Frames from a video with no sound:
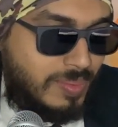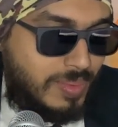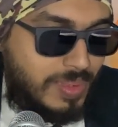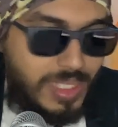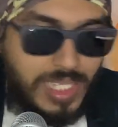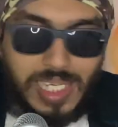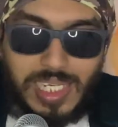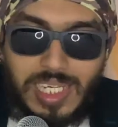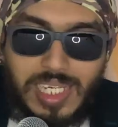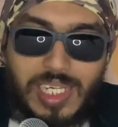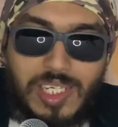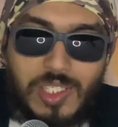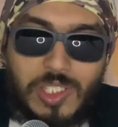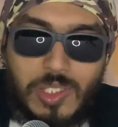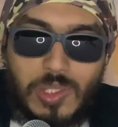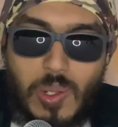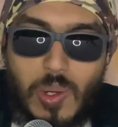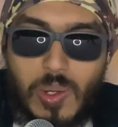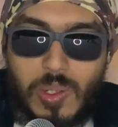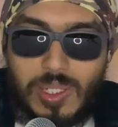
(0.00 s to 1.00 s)
taking a
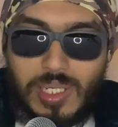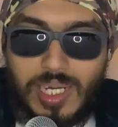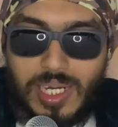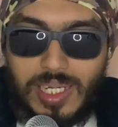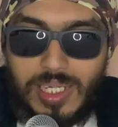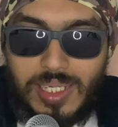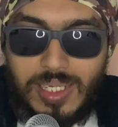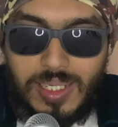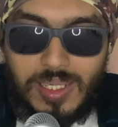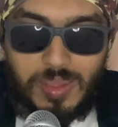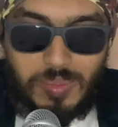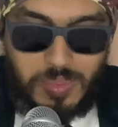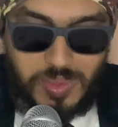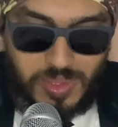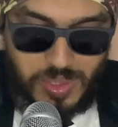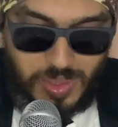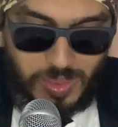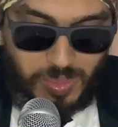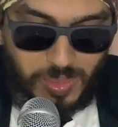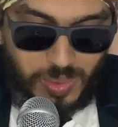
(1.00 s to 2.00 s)
shot at
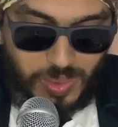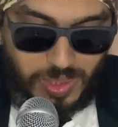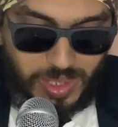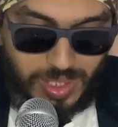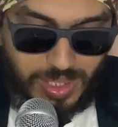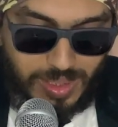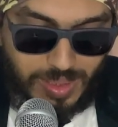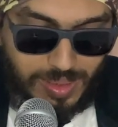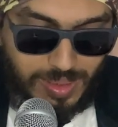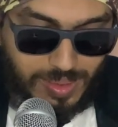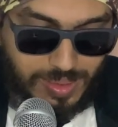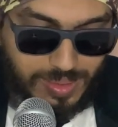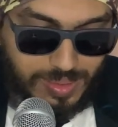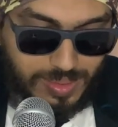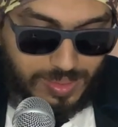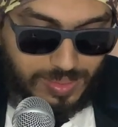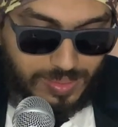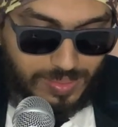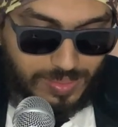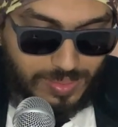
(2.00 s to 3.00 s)
Mr. Modi
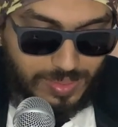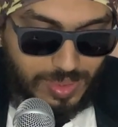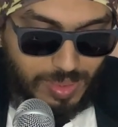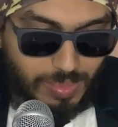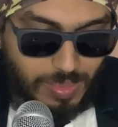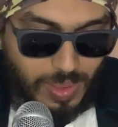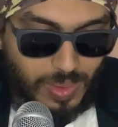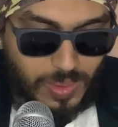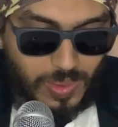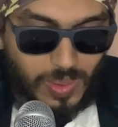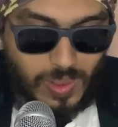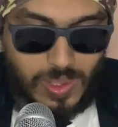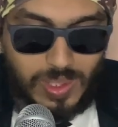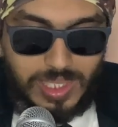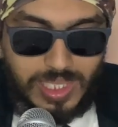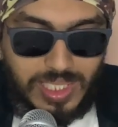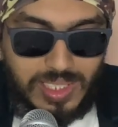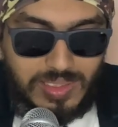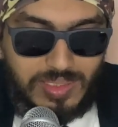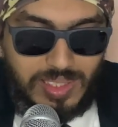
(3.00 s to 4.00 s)
about all
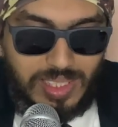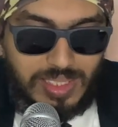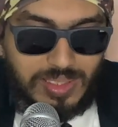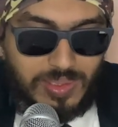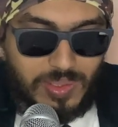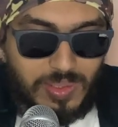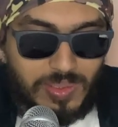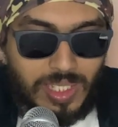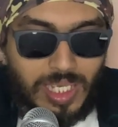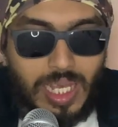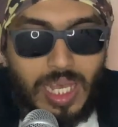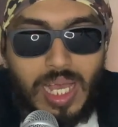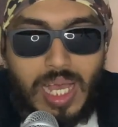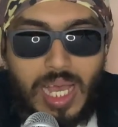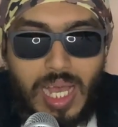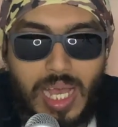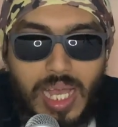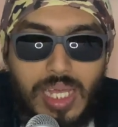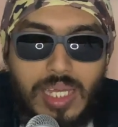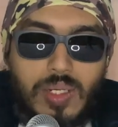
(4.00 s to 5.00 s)
these things because
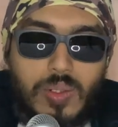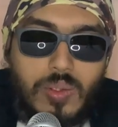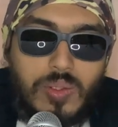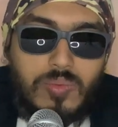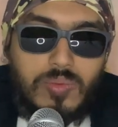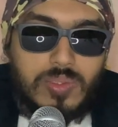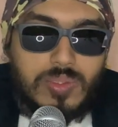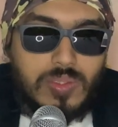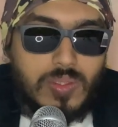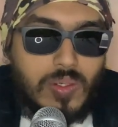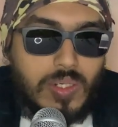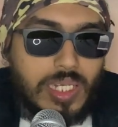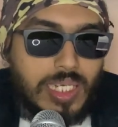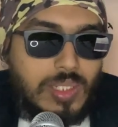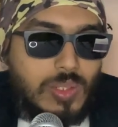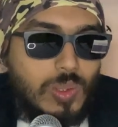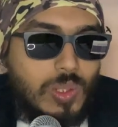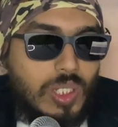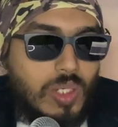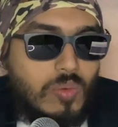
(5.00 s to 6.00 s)
I know it was not
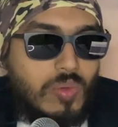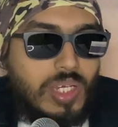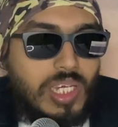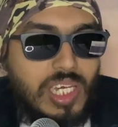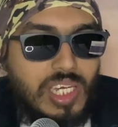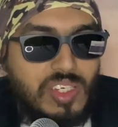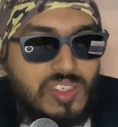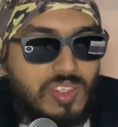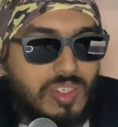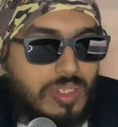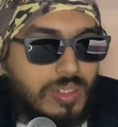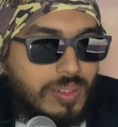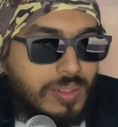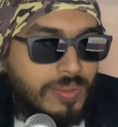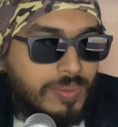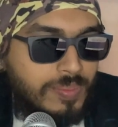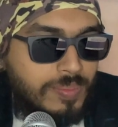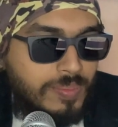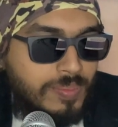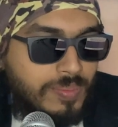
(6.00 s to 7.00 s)
actually a vacation.
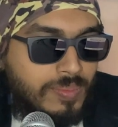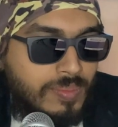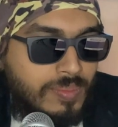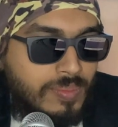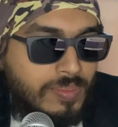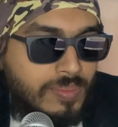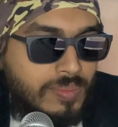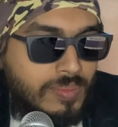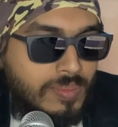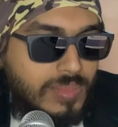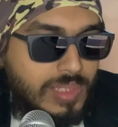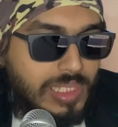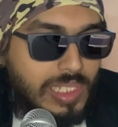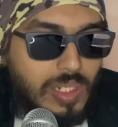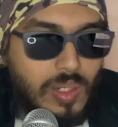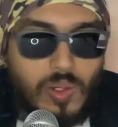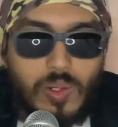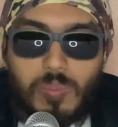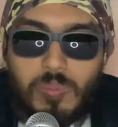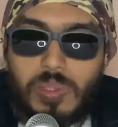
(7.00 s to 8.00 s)
See, a
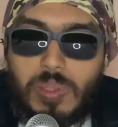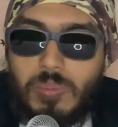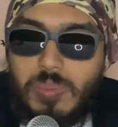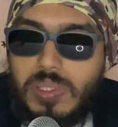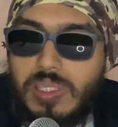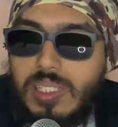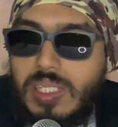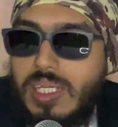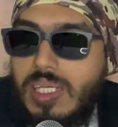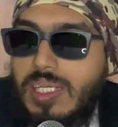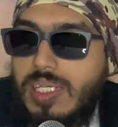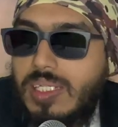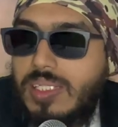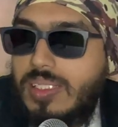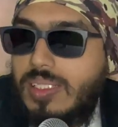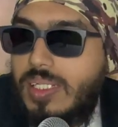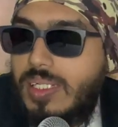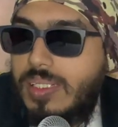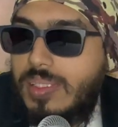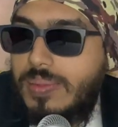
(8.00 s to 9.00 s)
lot of people
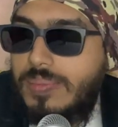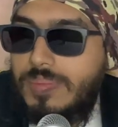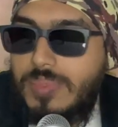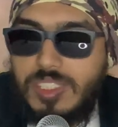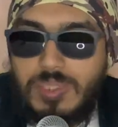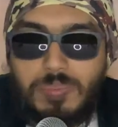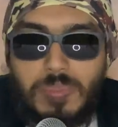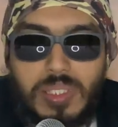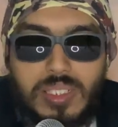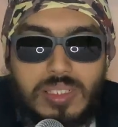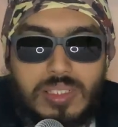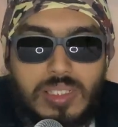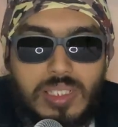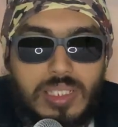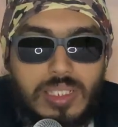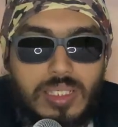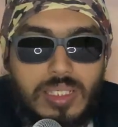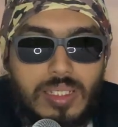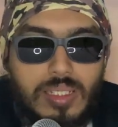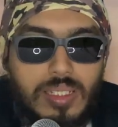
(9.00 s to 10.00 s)
think that,
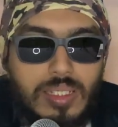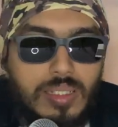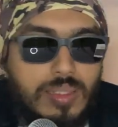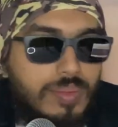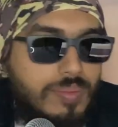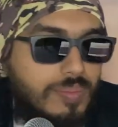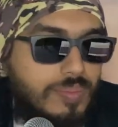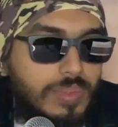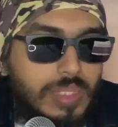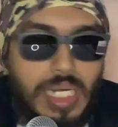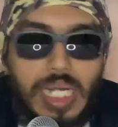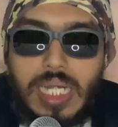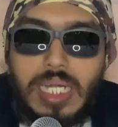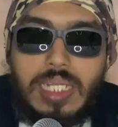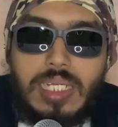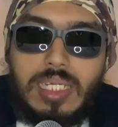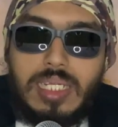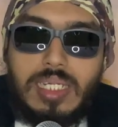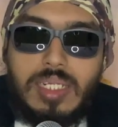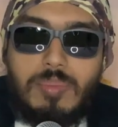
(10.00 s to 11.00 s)
especially the
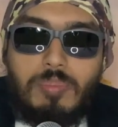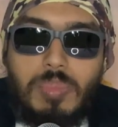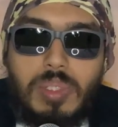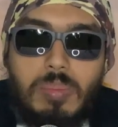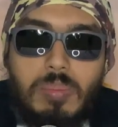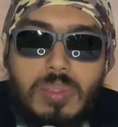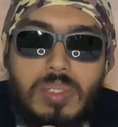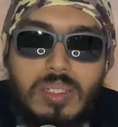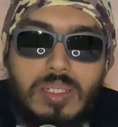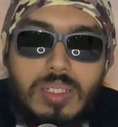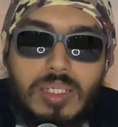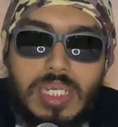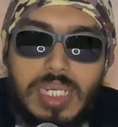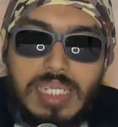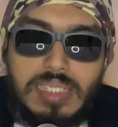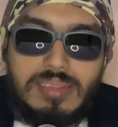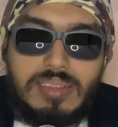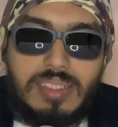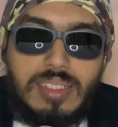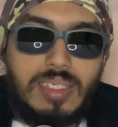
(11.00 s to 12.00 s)
radical people,
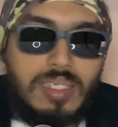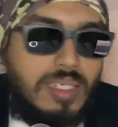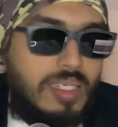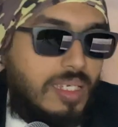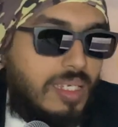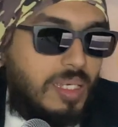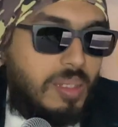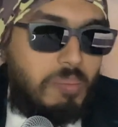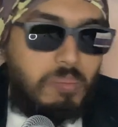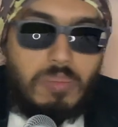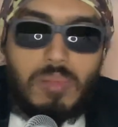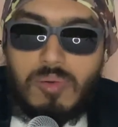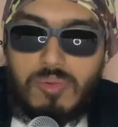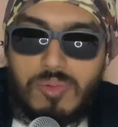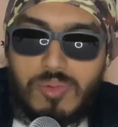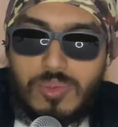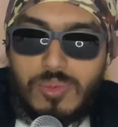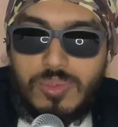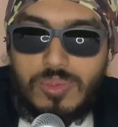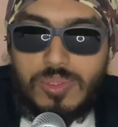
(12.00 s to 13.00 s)
crazy
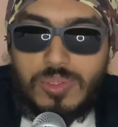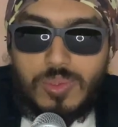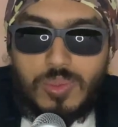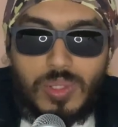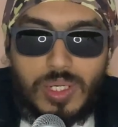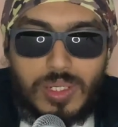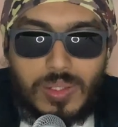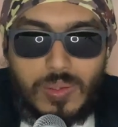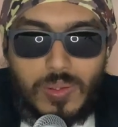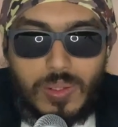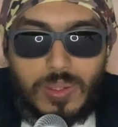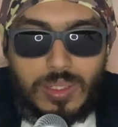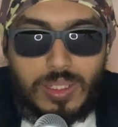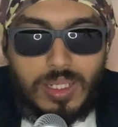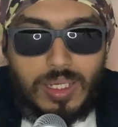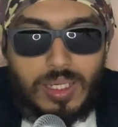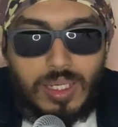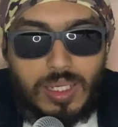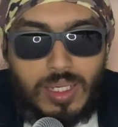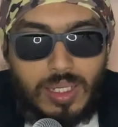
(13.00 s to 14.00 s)
buffoons who are not
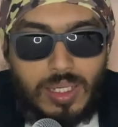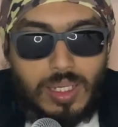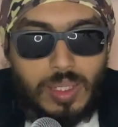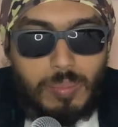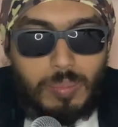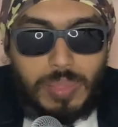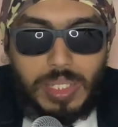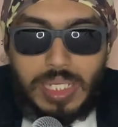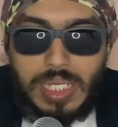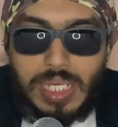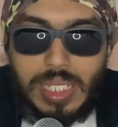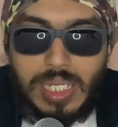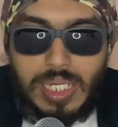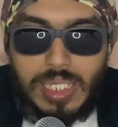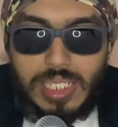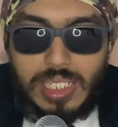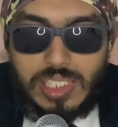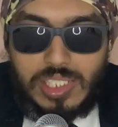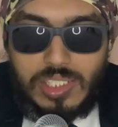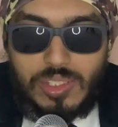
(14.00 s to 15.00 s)
paying any
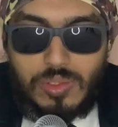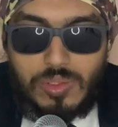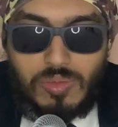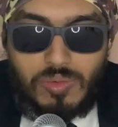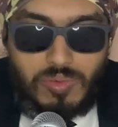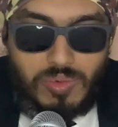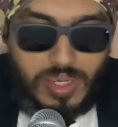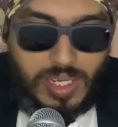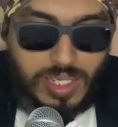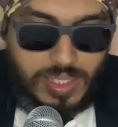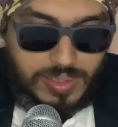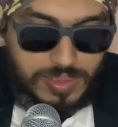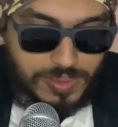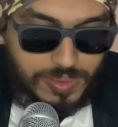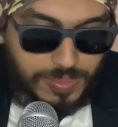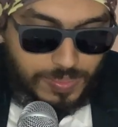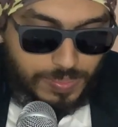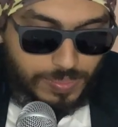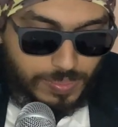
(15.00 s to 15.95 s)
attention to the facts,